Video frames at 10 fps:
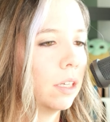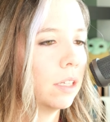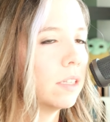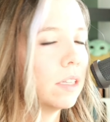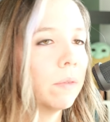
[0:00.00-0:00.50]

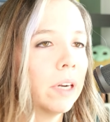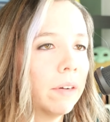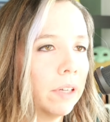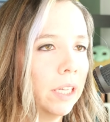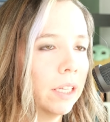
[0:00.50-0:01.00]
So what I
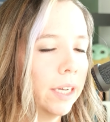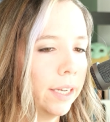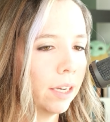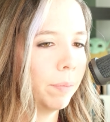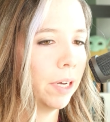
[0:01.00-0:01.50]
really
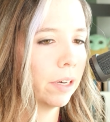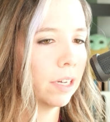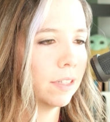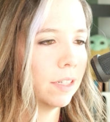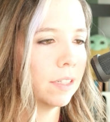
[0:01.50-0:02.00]
like about
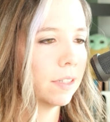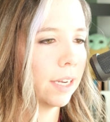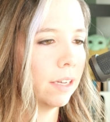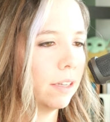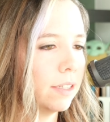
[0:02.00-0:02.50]
content at
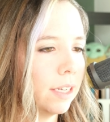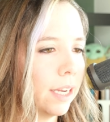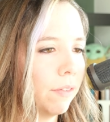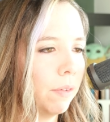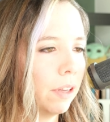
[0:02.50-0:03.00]
scale is it
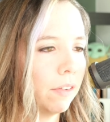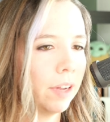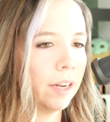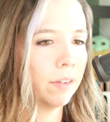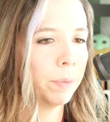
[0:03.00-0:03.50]
gives me a
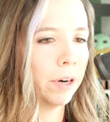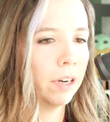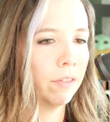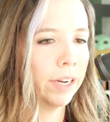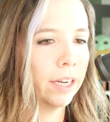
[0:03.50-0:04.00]
status bar, and
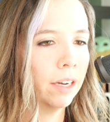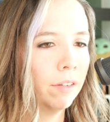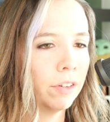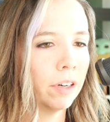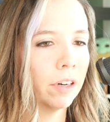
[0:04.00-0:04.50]
if I
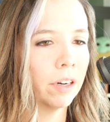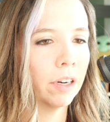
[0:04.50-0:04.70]
hover,